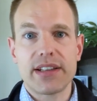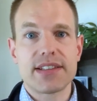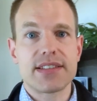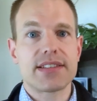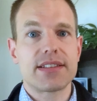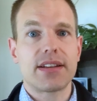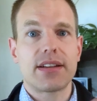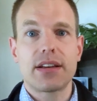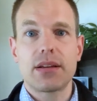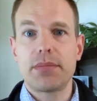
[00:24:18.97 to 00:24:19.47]
it's
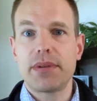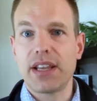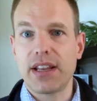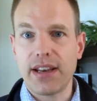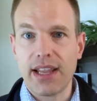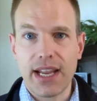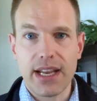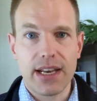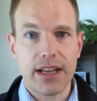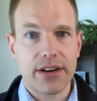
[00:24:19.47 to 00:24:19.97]
still going to be
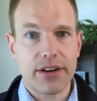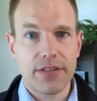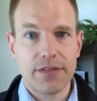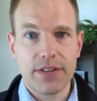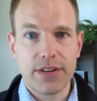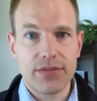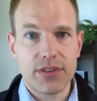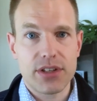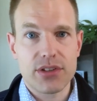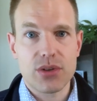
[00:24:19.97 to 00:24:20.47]
an
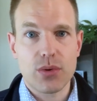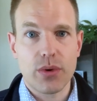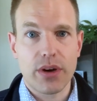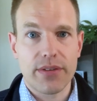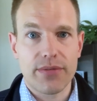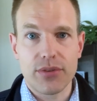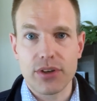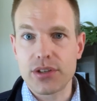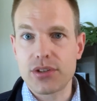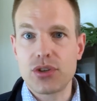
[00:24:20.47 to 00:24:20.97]
850
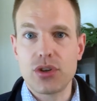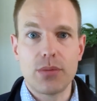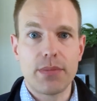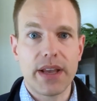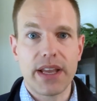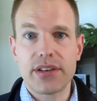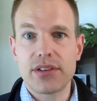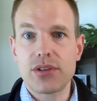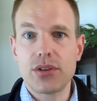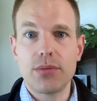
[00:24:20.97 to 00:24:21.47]
square foot, two
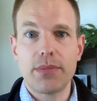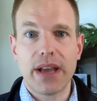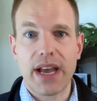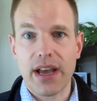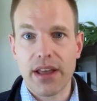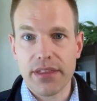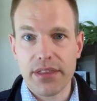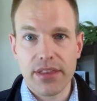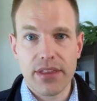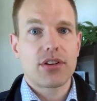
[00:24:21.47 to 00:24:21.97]
bed, two
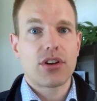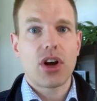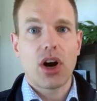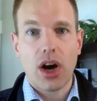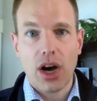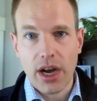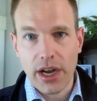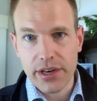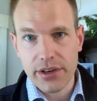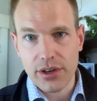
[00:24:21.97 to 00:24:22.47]
bath
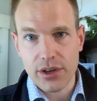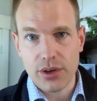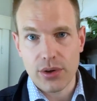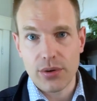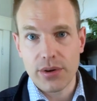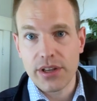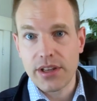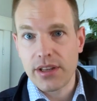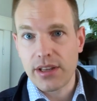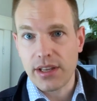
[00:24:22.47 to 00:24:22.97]

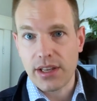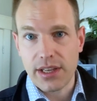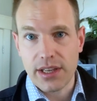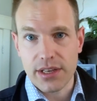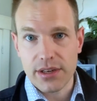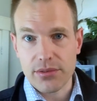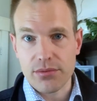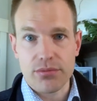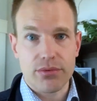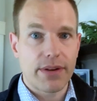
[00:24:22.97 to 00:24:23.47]
condo
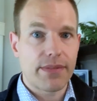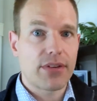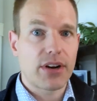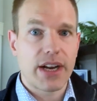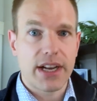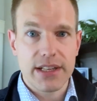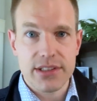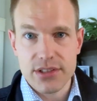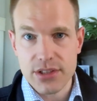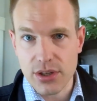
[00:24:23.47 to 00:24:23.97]
in River
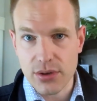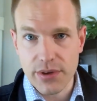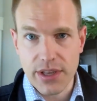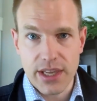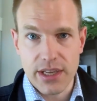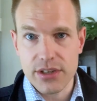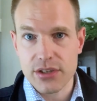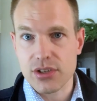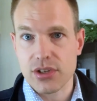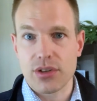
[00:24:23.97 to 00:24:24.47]
Heights
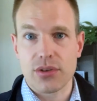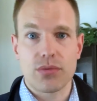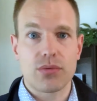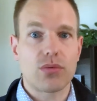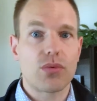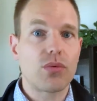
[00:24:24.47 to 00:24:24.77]
location,